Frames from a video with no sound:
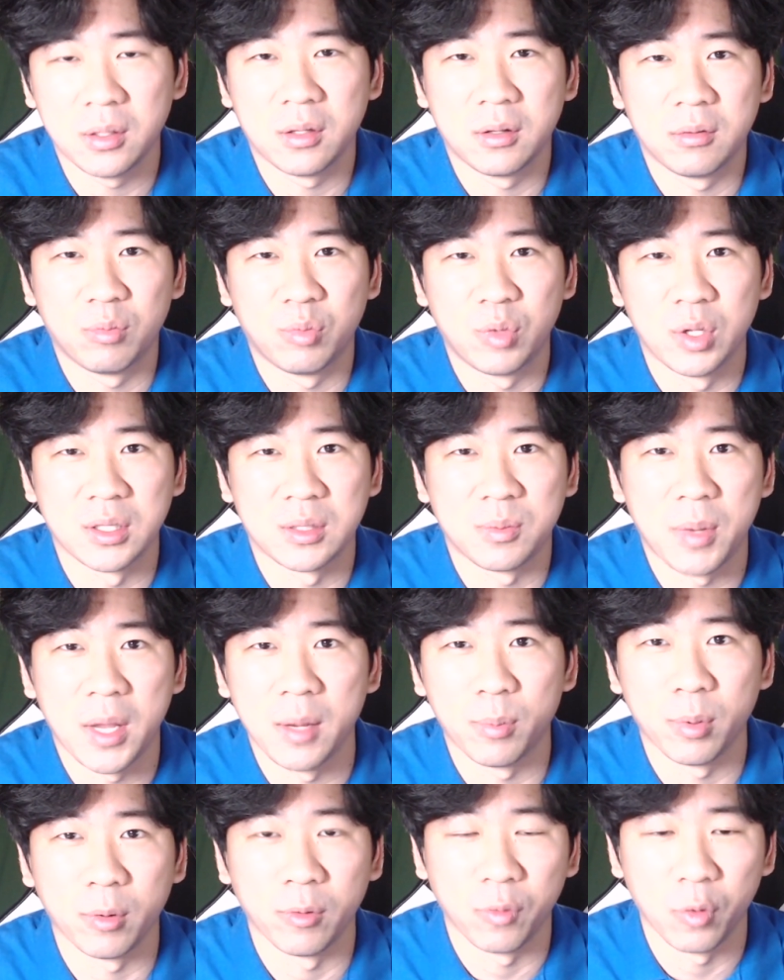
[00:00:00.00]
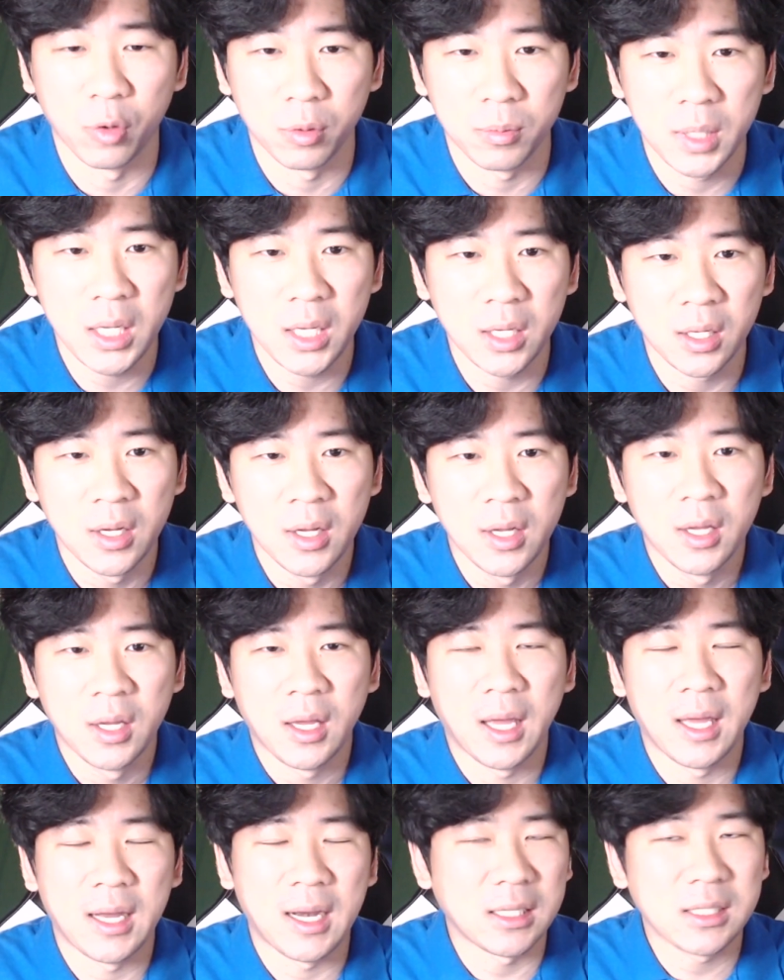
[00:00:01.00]
this paper for me?
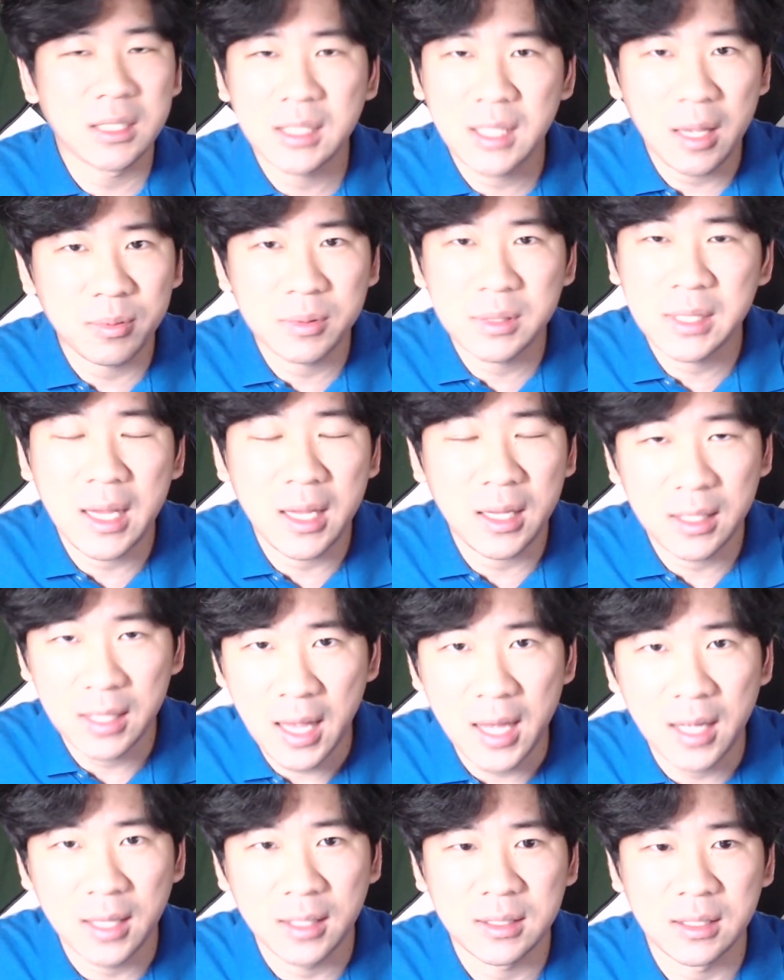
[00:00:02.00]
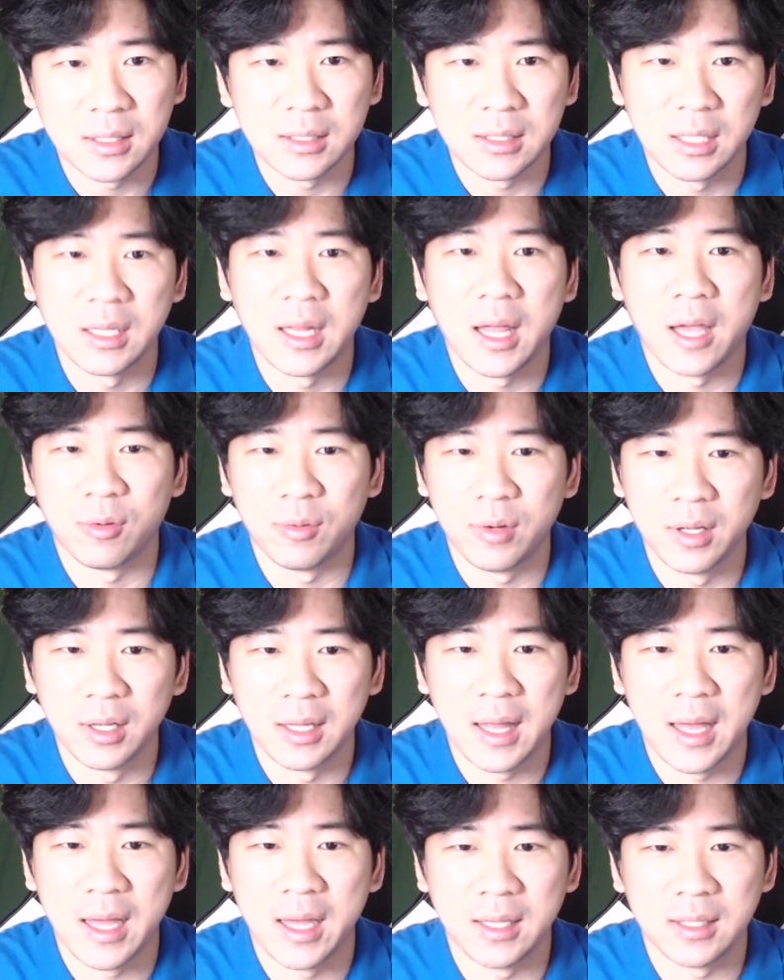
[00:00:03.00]
And I just kept saying yes until I
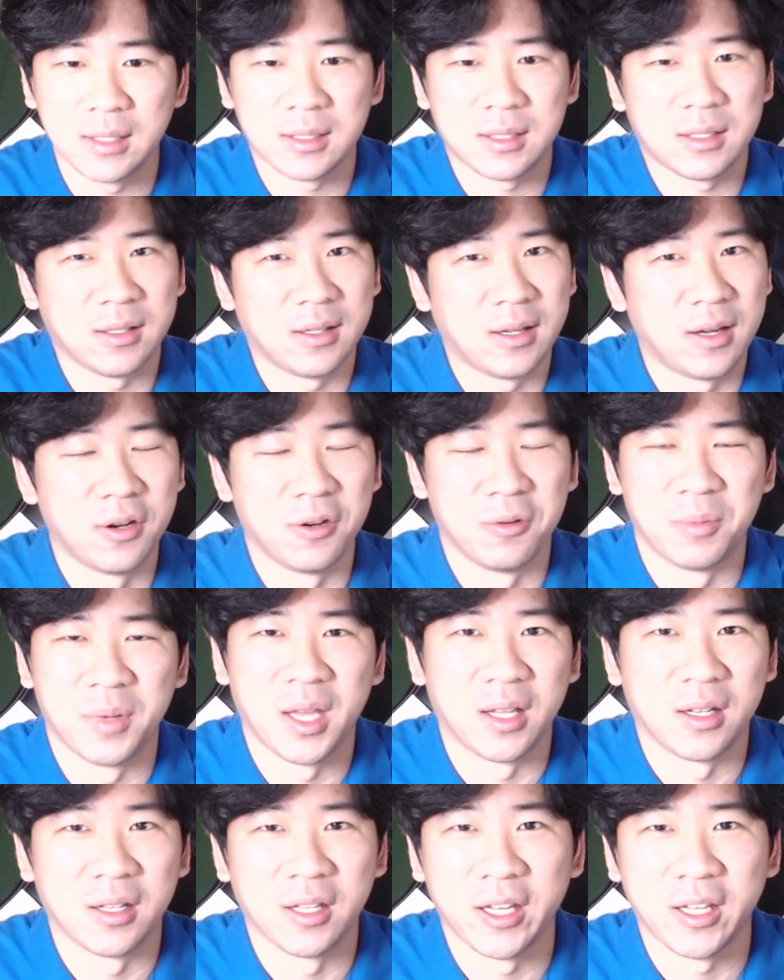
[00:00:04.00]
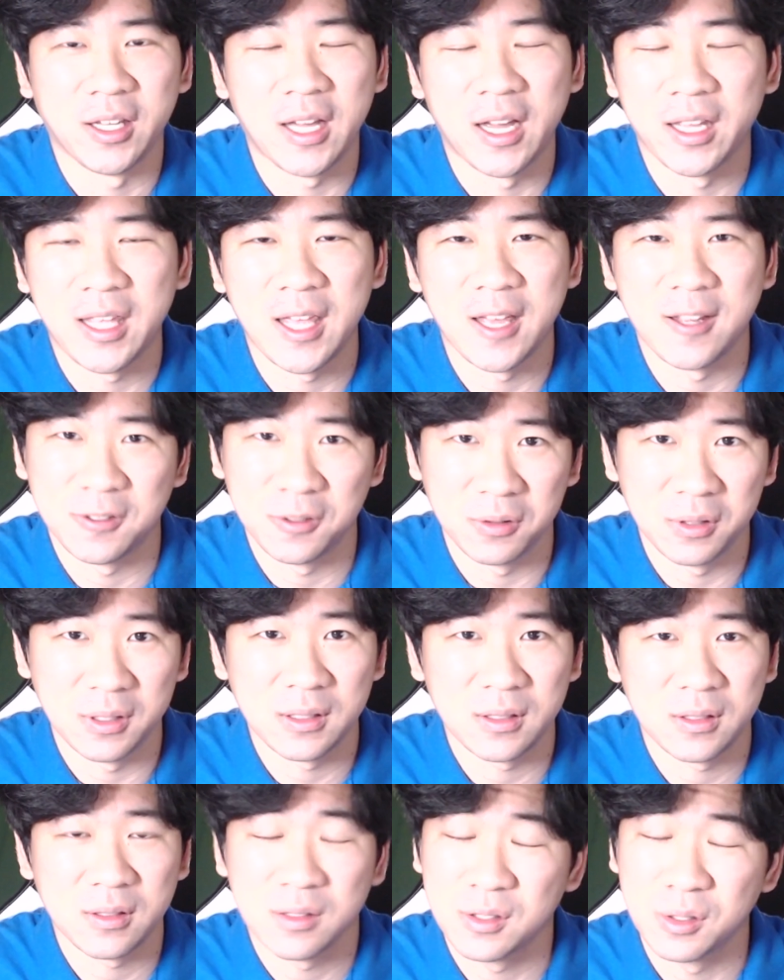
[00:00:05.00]
realized, I can't do
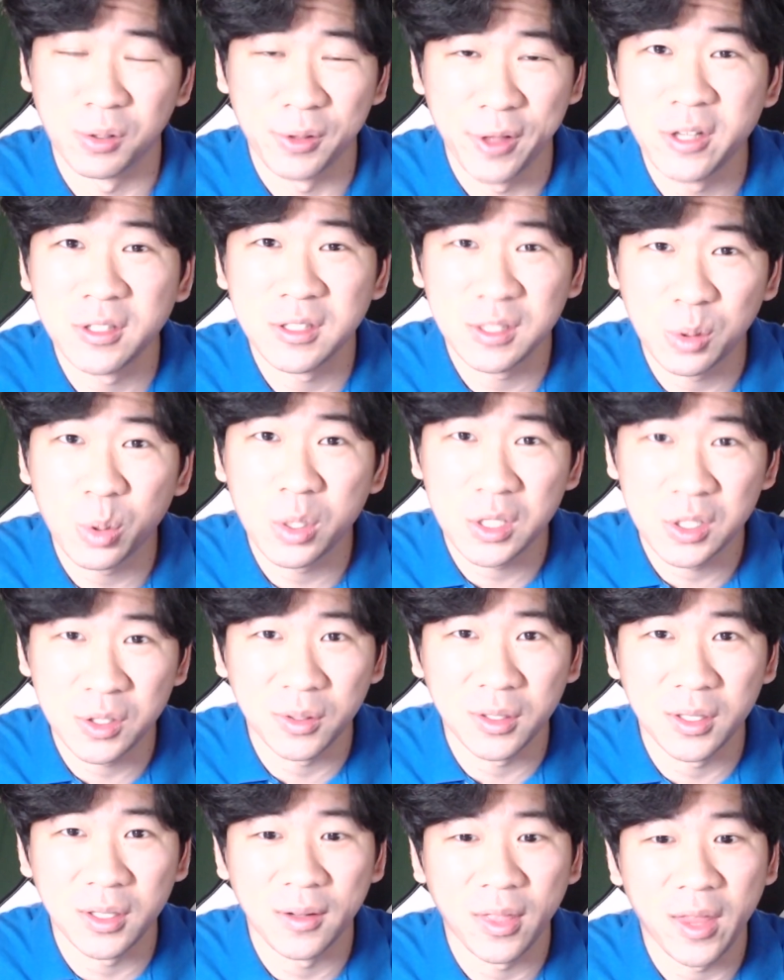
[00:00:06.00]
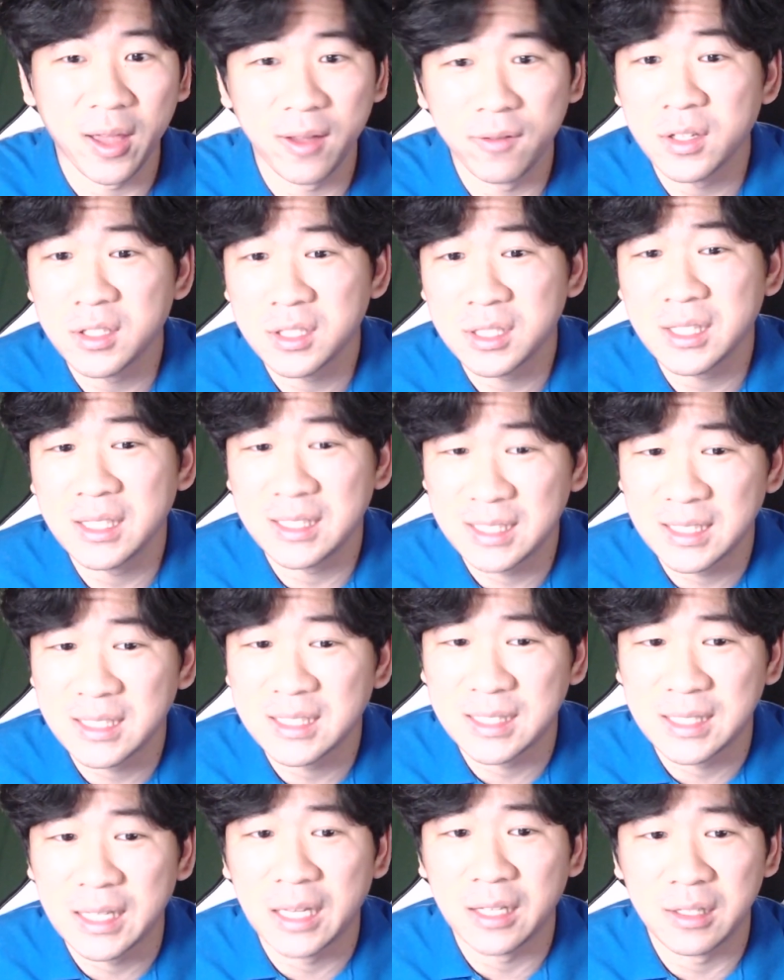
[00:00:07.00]
this. So long story short, I eventually
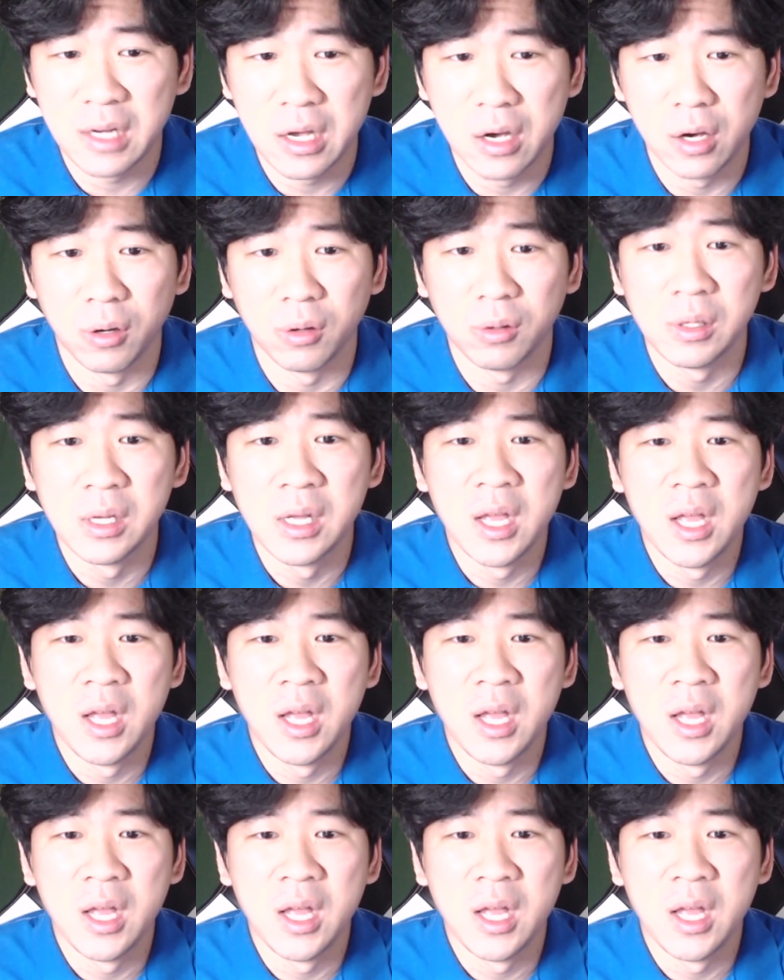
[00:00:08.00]
did say no.